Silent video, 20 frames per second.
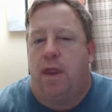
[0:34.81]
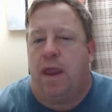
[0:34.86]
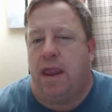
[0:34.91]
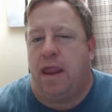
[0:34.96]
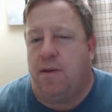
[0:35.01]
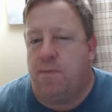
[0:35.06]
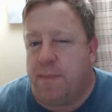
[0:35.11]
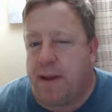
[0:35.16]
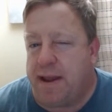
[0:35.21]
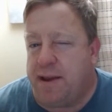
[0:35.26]

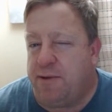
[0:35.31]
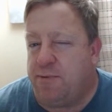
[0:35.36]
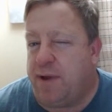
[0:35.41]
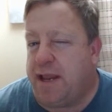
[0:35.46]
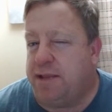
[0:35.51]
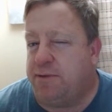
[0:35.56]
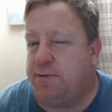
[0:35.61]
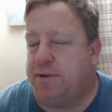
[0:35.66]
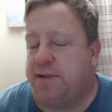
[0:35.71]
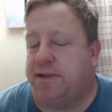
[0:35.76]
in many
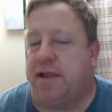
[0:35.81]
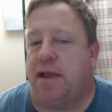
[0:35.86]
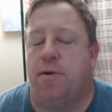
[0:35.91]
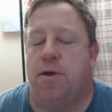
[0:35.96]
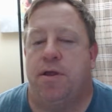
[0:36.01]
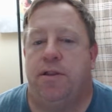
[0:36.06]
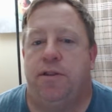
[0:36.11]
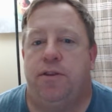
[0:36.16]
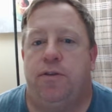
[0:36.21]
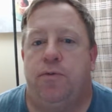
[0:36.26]
ways
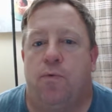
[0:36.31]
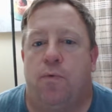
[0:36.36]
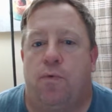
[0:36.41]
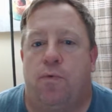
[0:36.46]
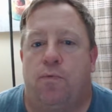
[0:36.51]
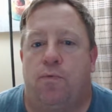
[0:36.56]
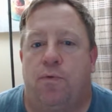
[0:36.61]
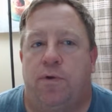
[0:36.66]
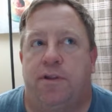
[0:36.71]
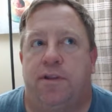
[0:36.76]

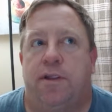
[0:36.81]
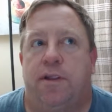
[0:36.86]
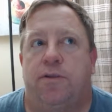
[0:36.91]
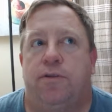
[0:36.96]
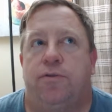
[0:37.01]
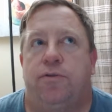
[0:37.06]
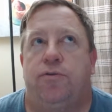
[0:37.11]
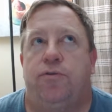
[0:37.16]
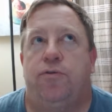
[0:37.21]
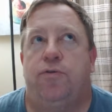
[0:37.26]
was
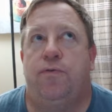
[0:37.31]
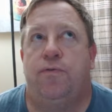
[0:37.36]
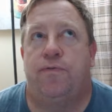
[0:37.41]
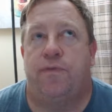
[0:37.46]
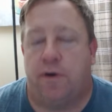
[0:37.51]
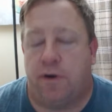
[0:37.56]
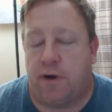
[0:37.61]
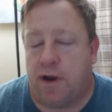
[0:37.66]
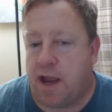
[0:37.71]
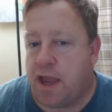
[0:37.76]
too
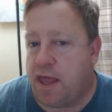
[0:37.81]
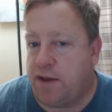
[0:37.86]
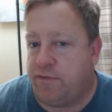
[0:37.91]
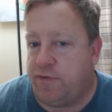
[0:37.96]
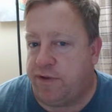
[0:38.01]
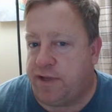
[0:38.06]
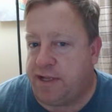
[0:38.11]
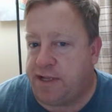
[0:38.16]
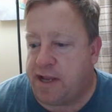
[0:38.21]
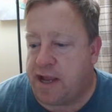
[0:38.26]
far ahead of
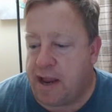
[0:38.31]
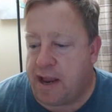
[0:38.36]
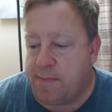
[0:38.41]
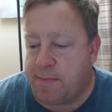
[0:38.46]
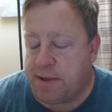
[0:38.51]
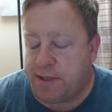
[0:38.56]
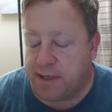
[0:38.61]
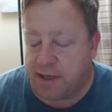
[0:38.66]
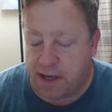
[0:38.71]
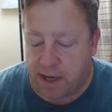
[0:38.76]
its time
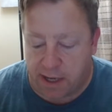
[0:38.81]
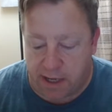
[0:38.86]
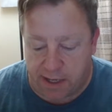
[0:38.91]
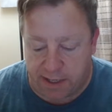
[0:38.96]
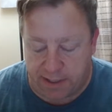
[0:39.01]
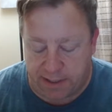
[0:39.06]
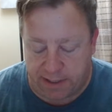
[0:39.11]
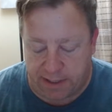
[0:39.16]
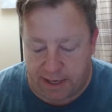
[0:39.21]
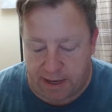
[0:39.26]
as a
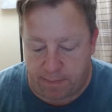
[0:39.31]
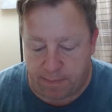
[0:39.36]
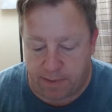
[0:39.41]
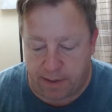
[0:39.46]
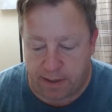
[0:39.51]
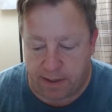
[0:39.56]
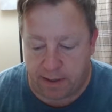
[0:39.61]
concept